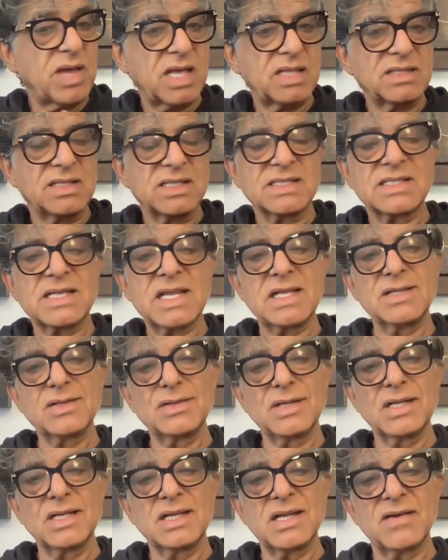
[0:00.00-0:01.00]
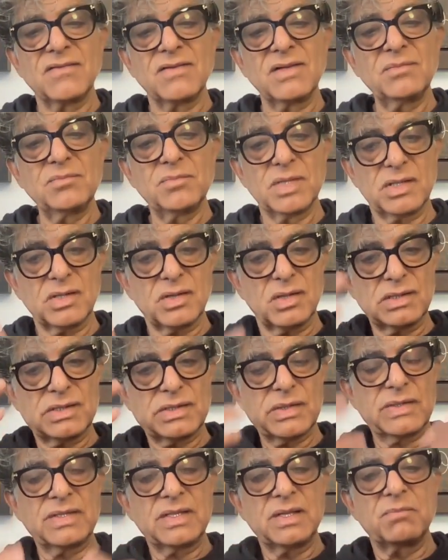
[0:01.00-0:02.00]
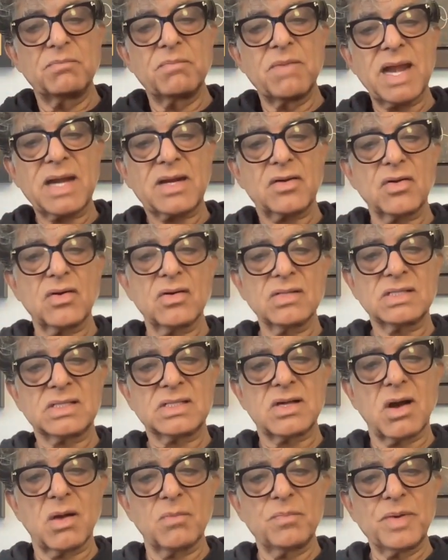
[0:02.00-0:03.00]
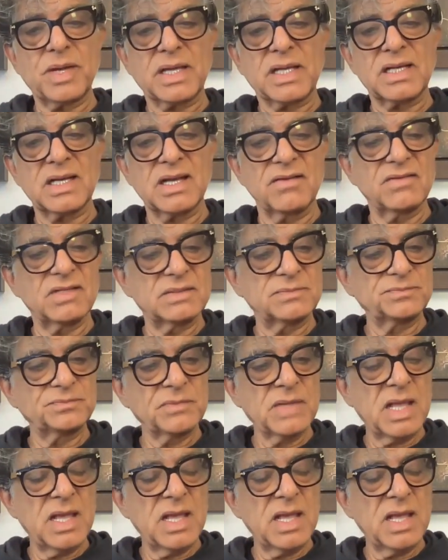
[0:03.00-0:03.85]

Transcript: at the cellular level, but also at the macroscopic level?